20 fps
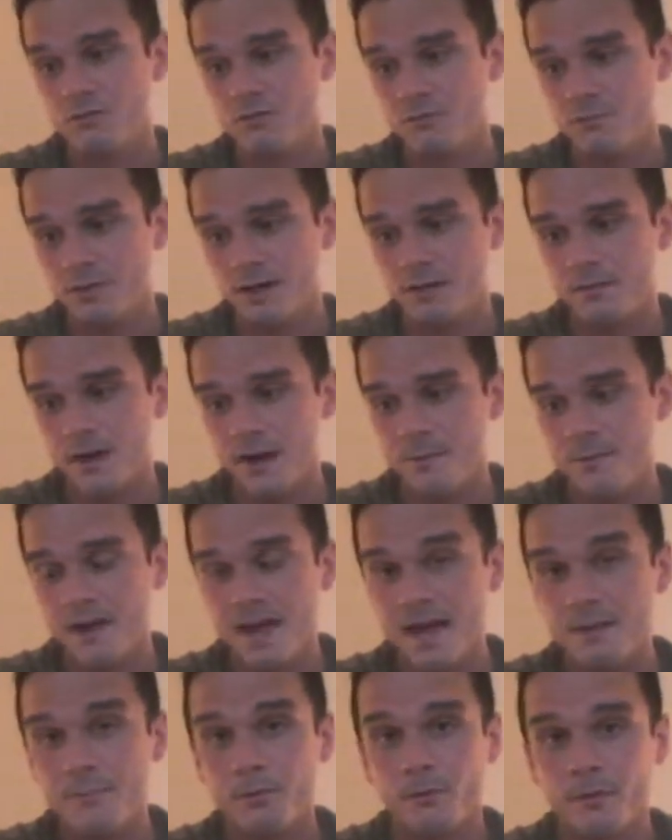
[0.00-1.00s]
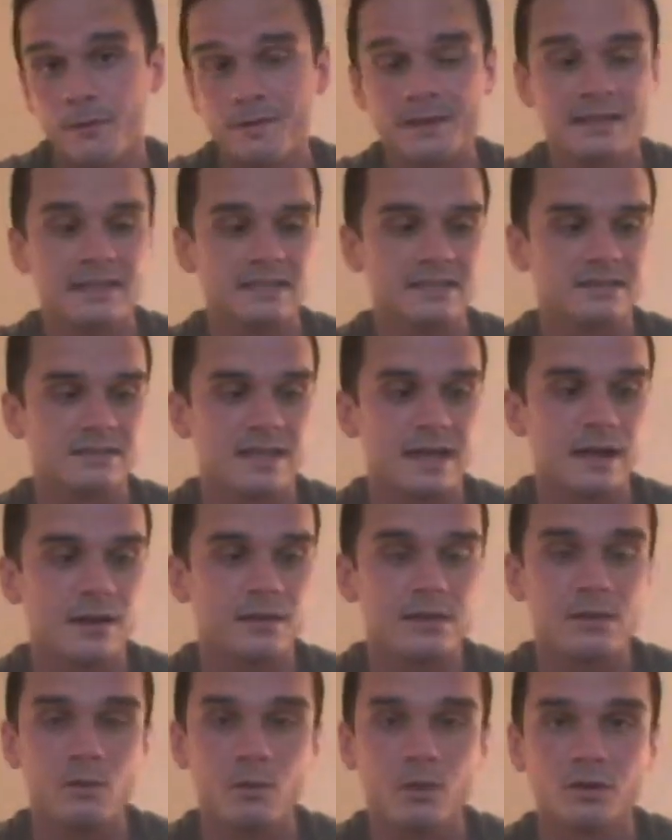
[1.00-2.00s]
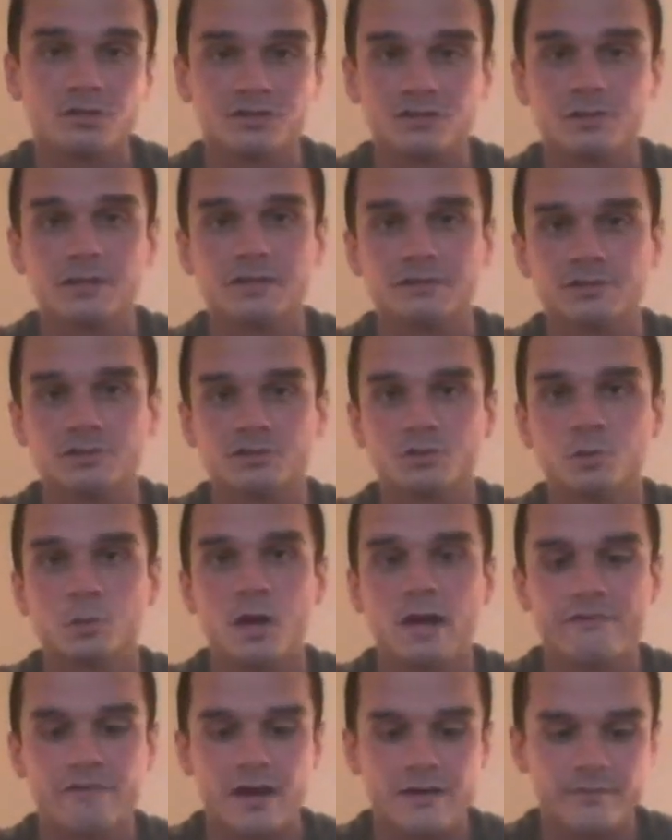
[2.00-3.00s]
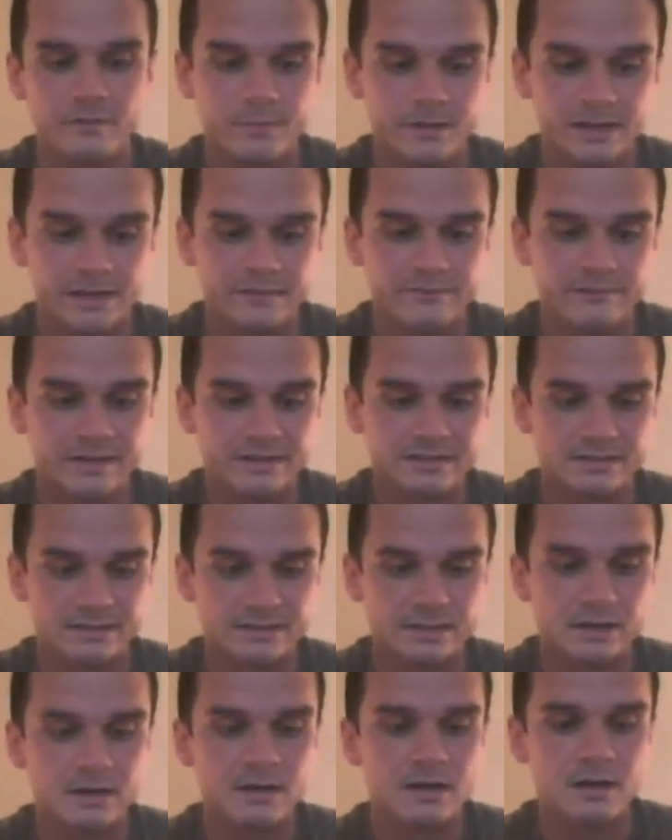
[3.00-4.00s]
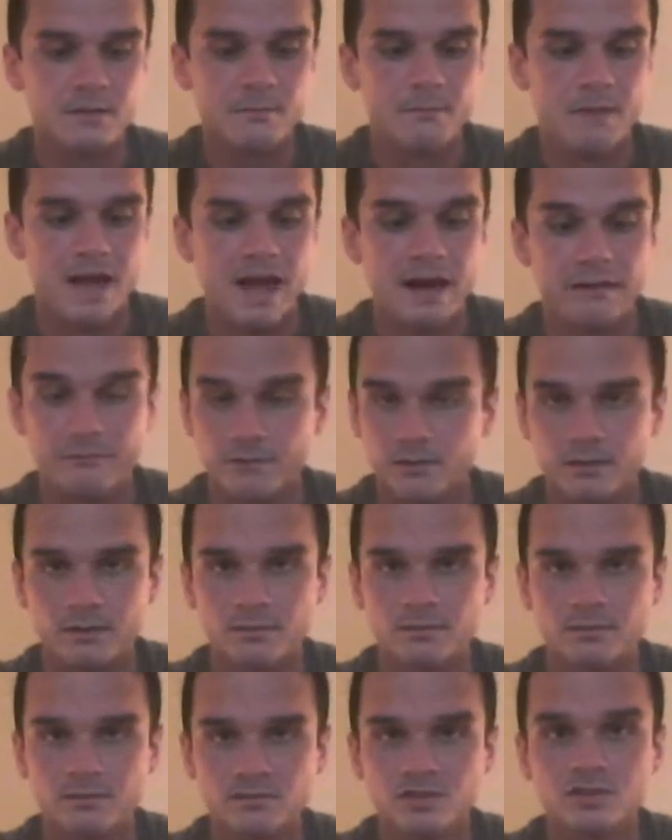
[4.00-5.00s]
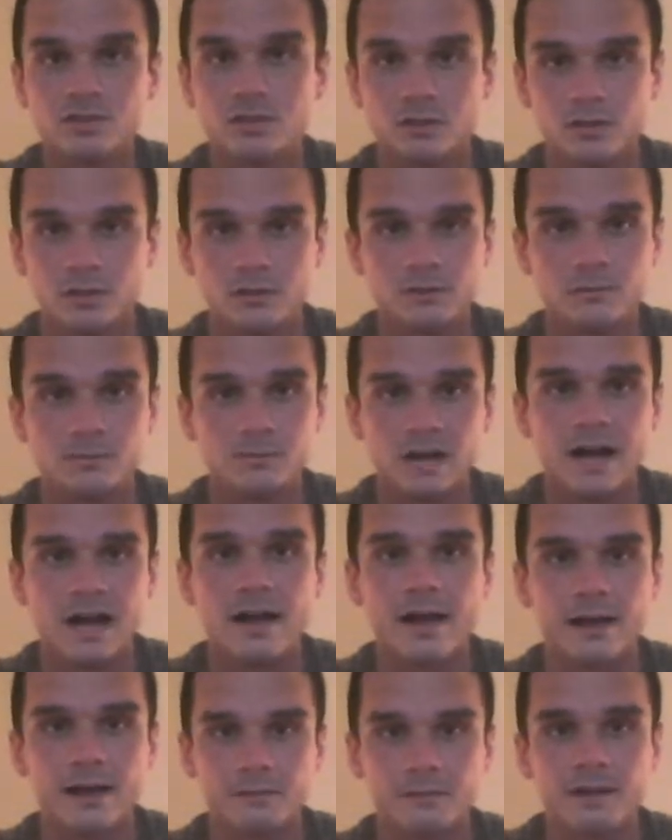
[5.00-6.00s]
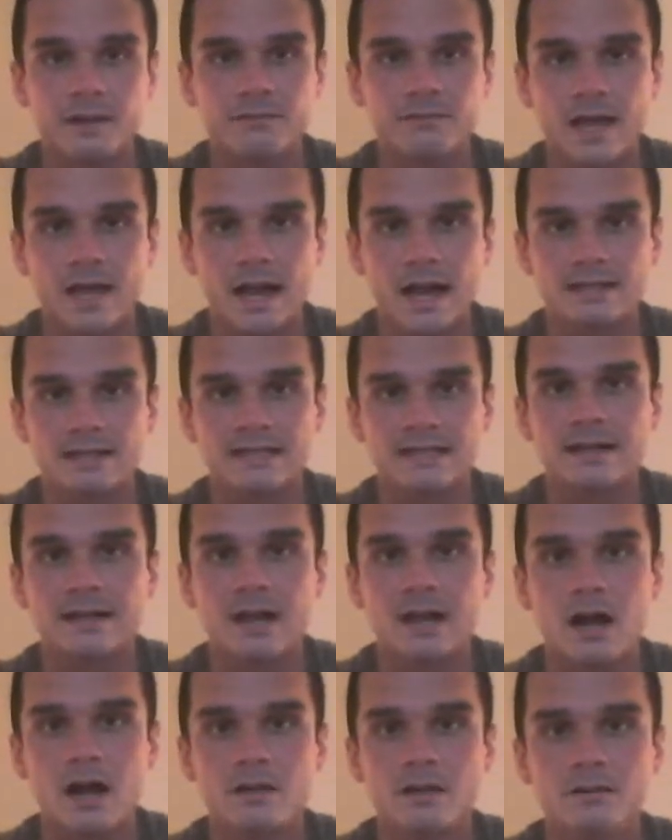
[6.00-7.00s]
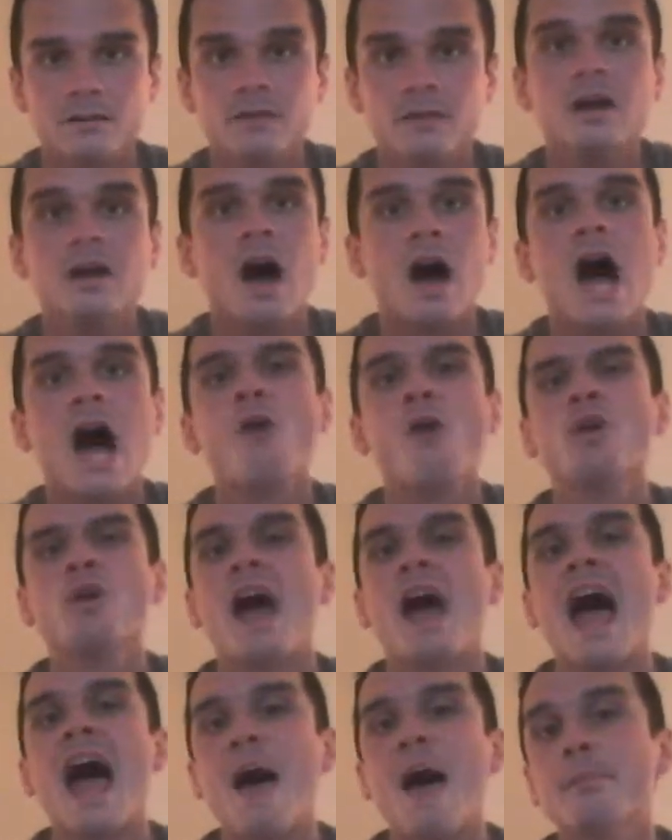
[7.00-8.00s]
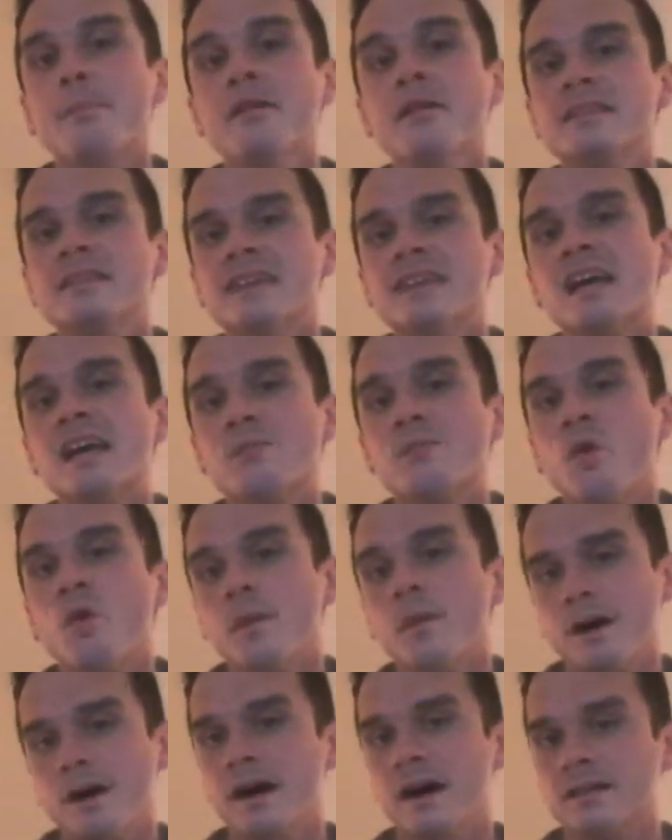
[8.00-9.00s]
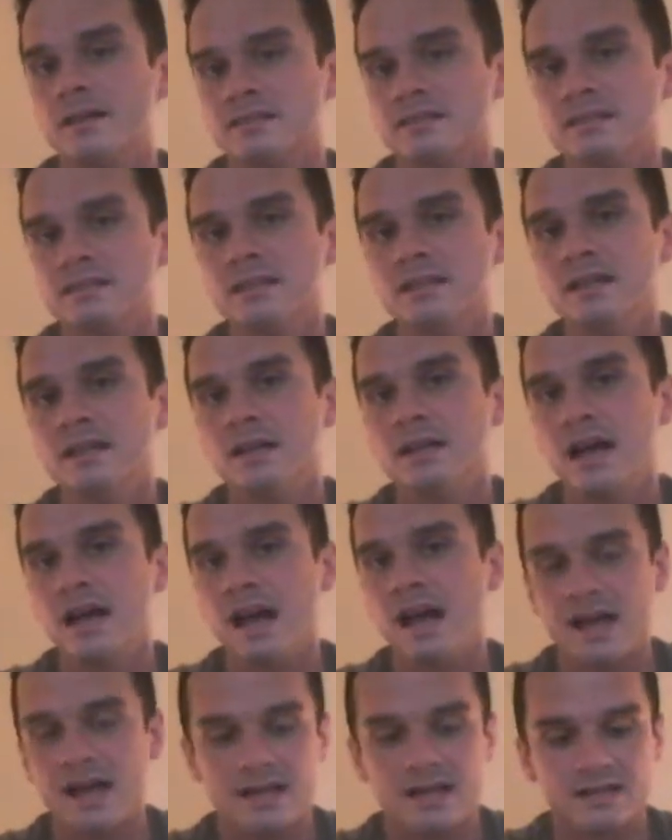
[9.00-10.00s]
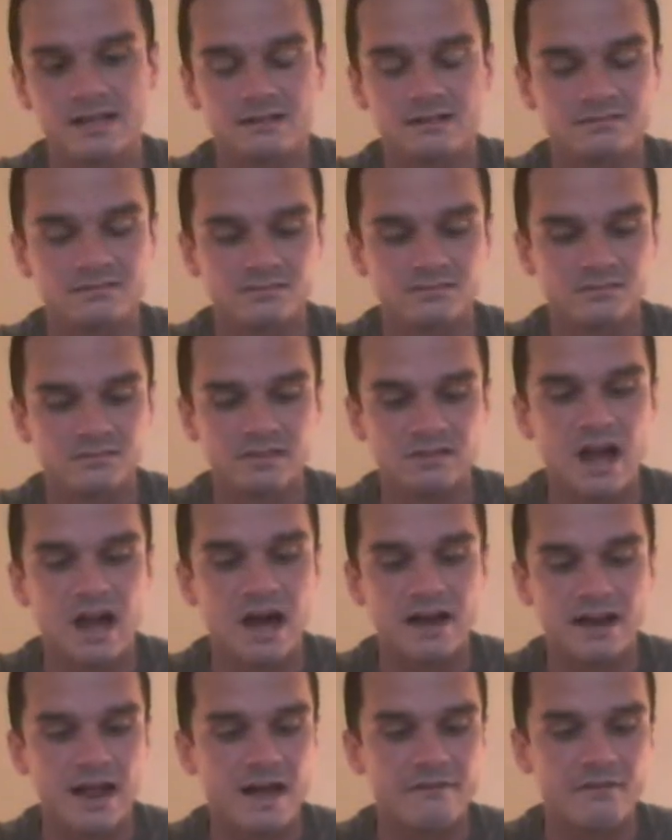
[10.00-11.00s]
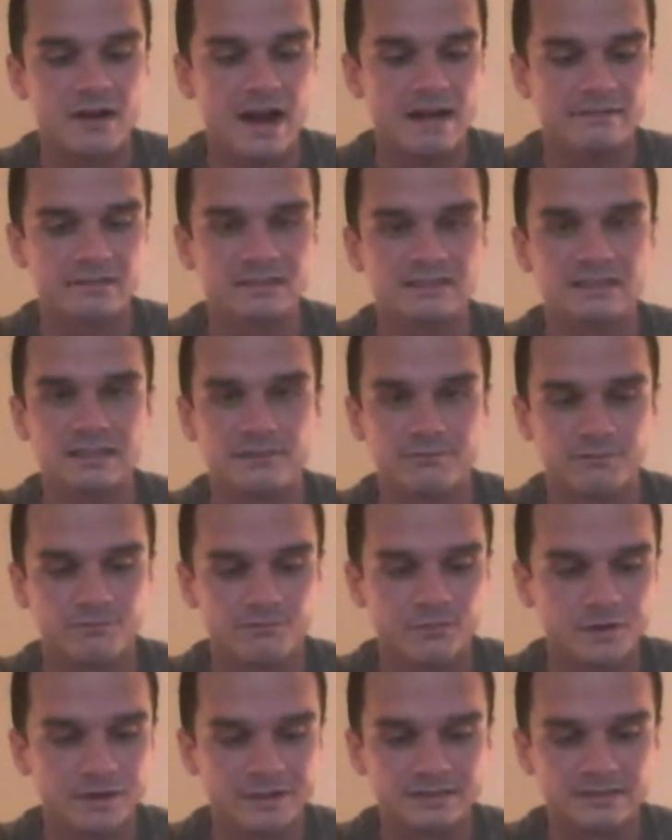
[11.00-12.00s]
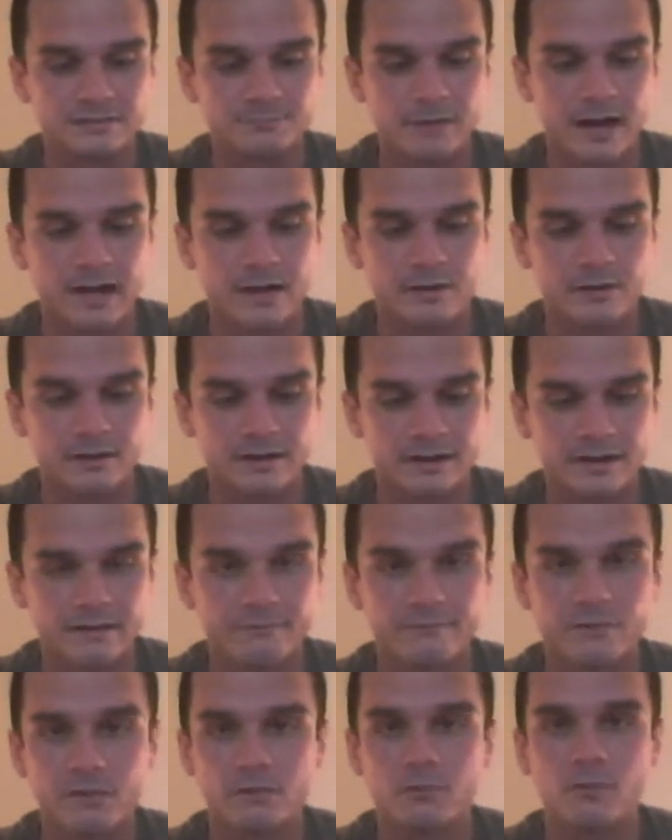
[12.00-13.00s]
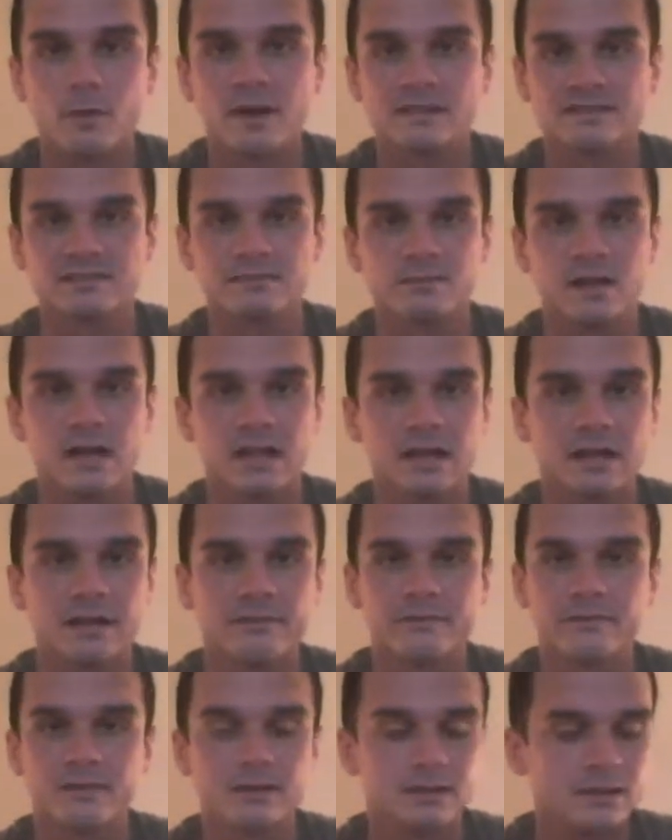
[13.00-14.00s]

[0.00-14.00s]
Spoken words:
but my main point is they're the worst creatures to have ever been invented, ever. Screw them. I hate them. If they got taken out of I would happily take more bugs and not ever have to see a friggin' spider again for the rest of my life.